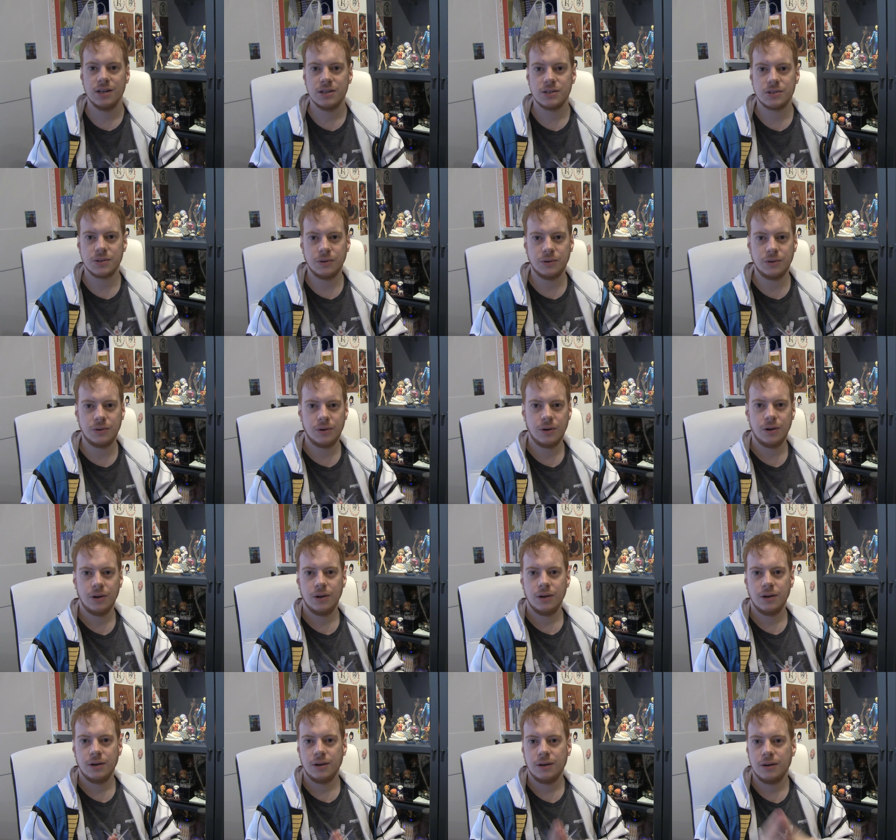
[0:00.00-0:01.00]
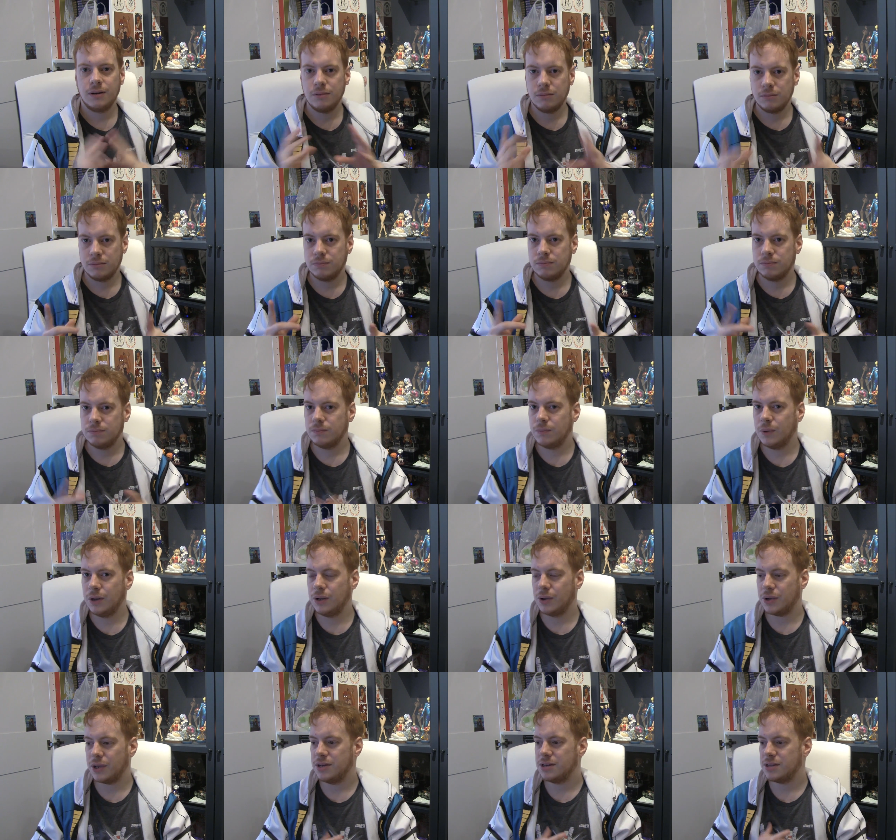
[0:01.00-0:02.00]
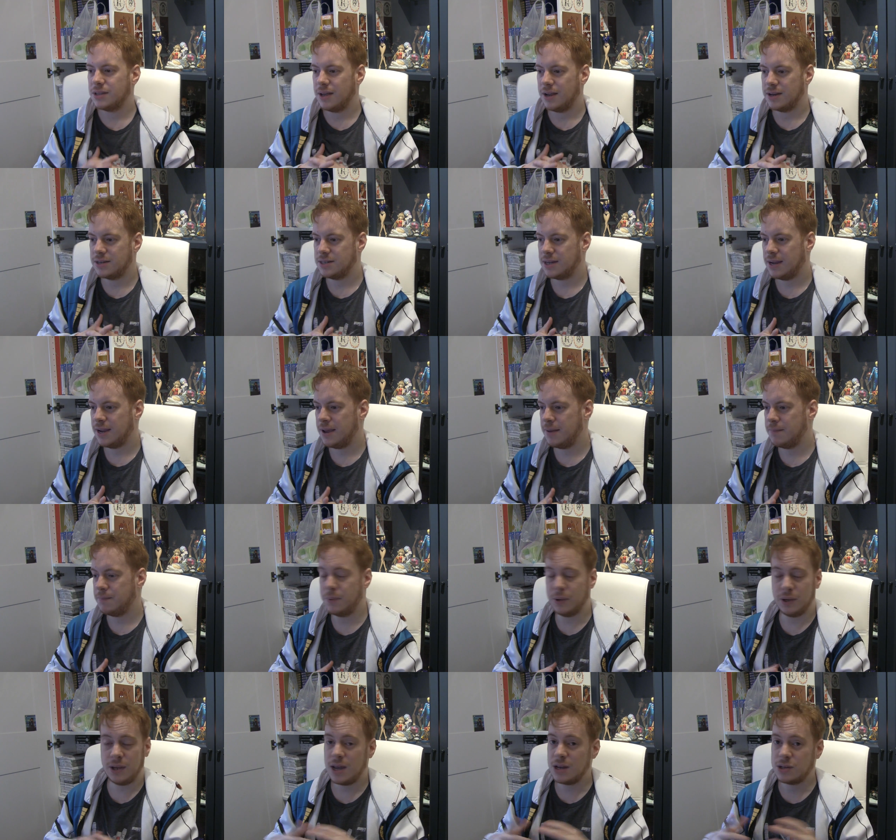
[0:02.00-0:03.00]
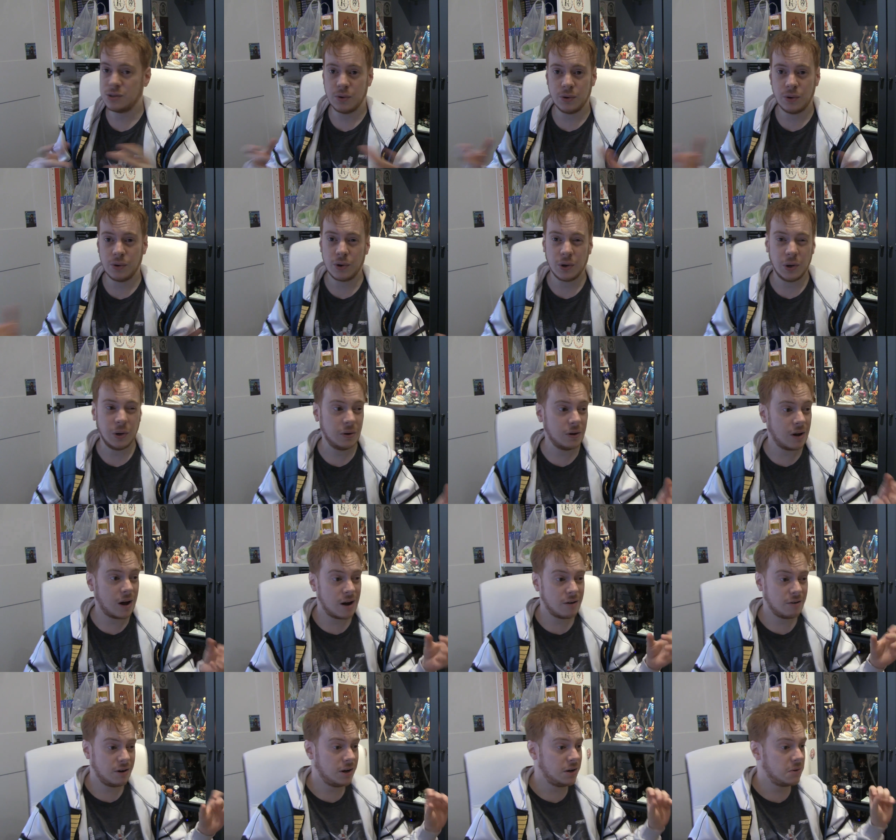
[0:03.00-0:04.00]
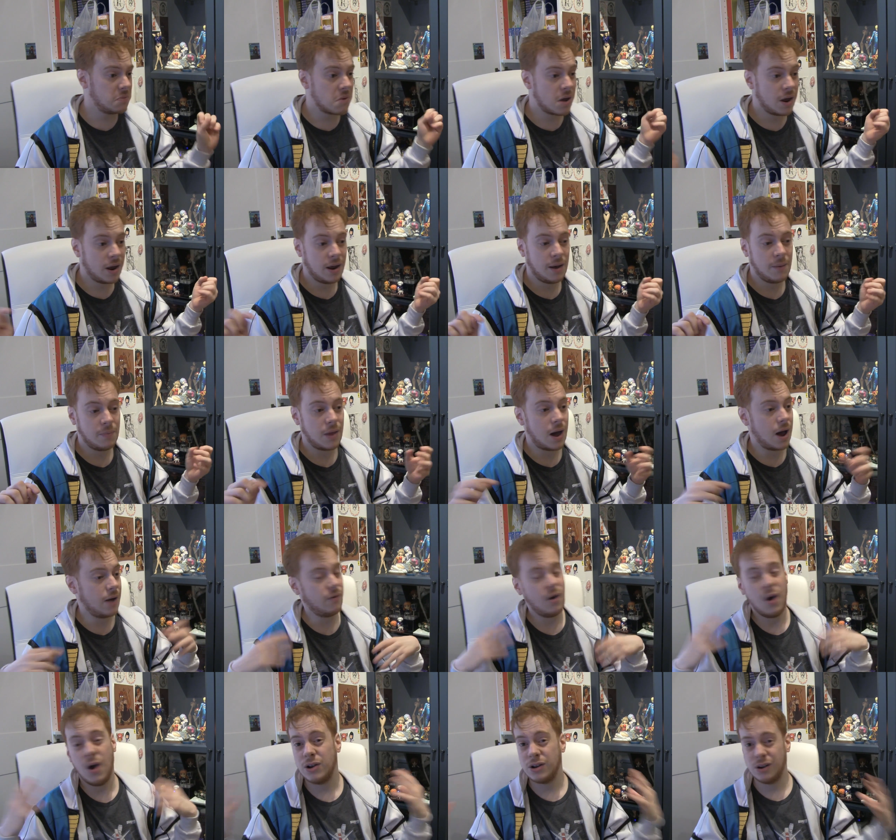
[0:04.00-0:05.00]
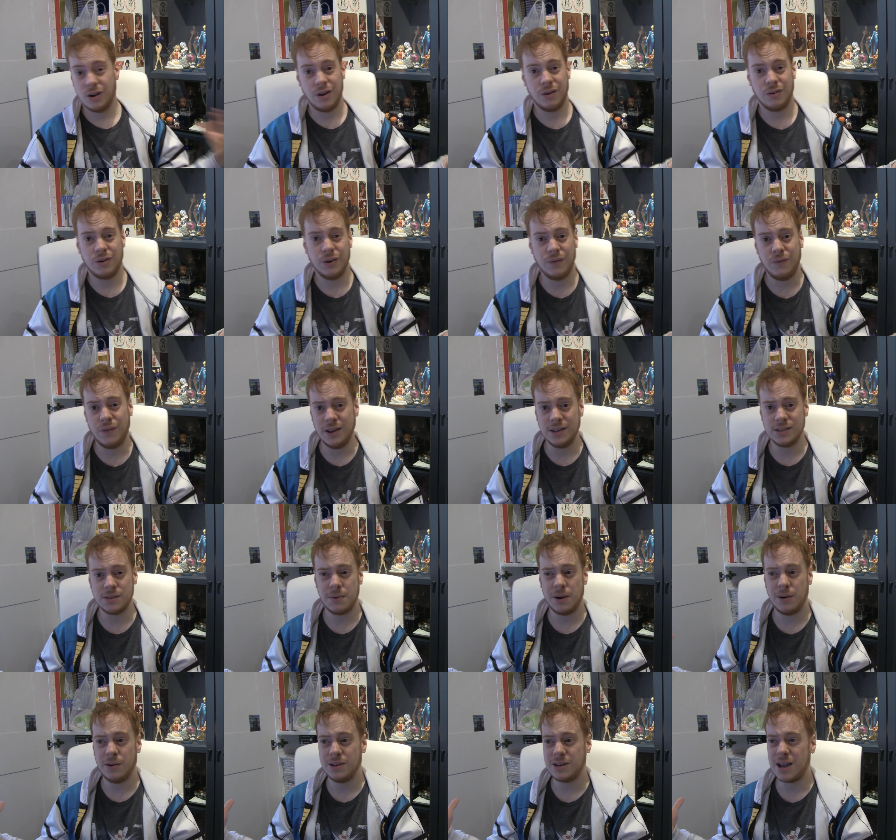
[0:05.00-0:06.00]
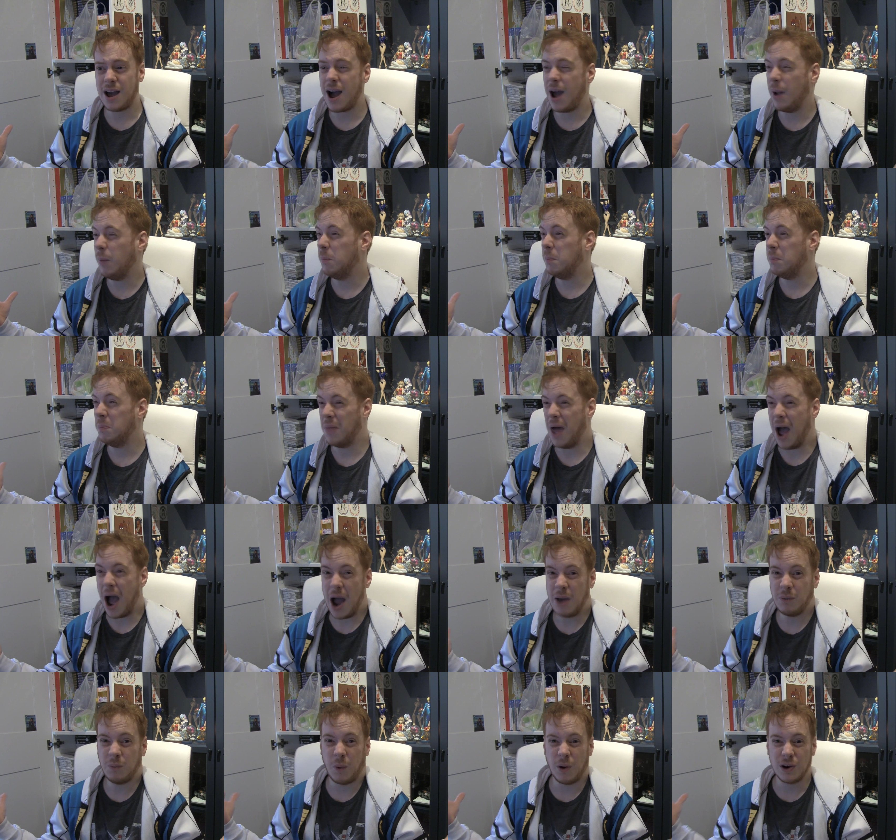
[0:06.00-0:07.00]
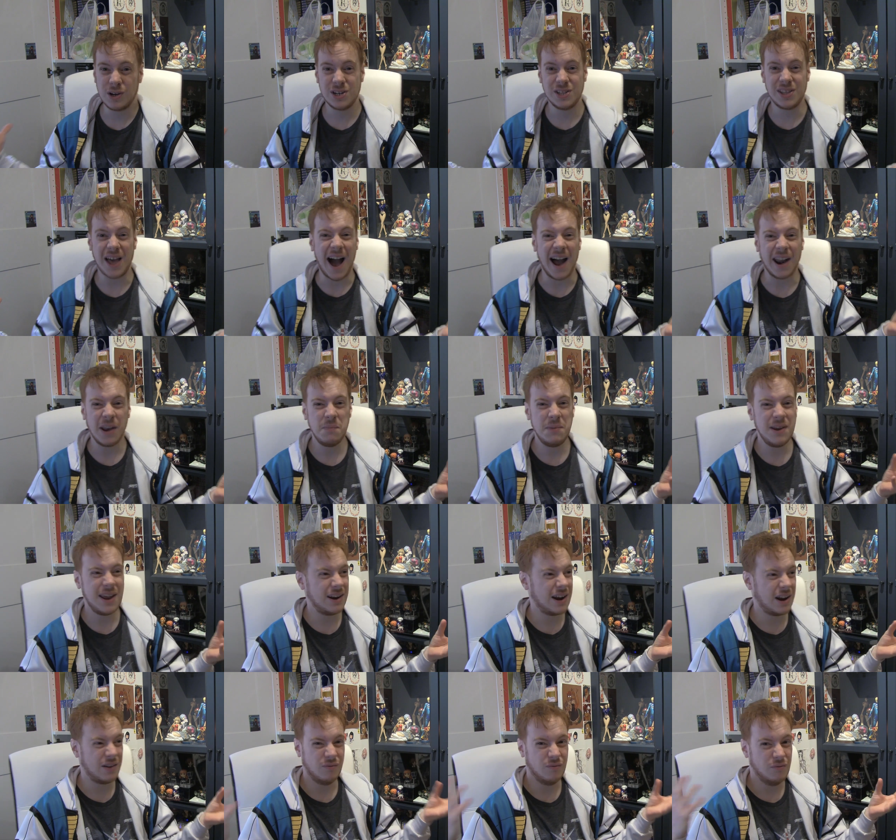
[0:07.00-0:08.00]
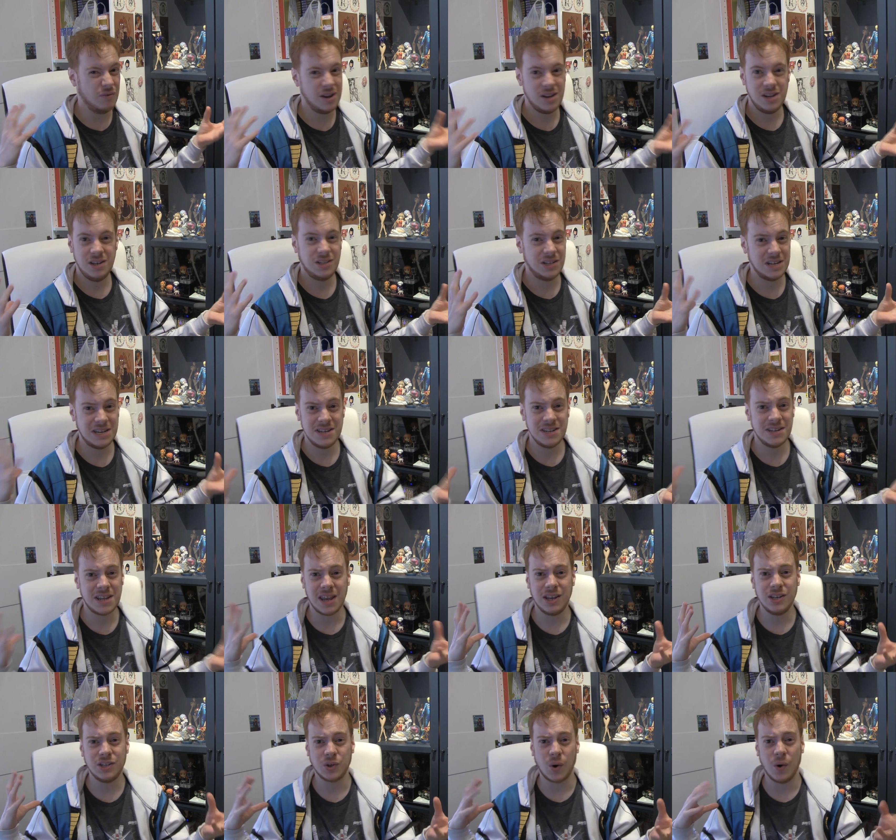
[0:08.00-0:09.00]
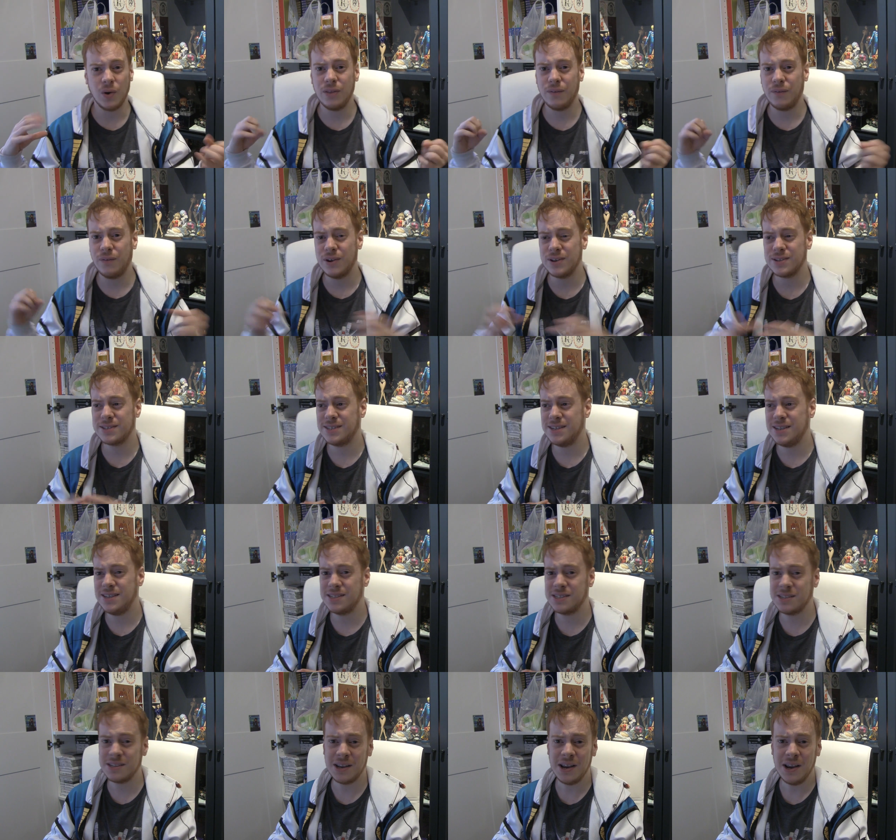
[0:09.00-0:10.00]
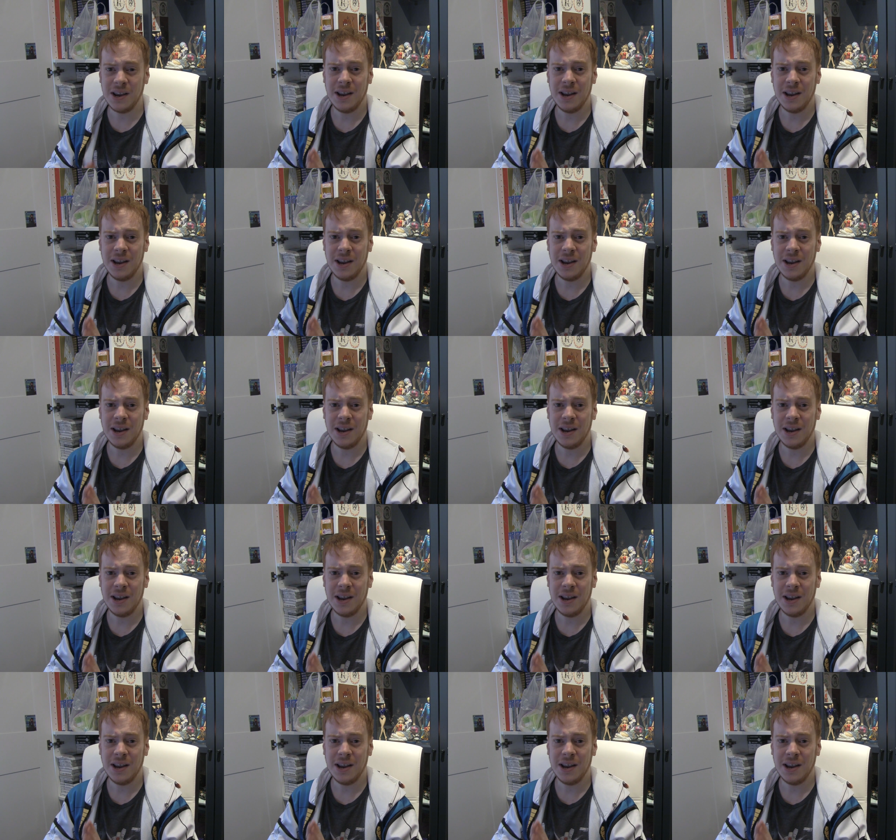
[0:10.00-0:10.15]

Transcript: So we'll look into that. Um, but yeah, Tokyo Ghoul RE, um, I've heard a lot of good things about it. I'm, I watched the anime and I really didn't enjoy the first season.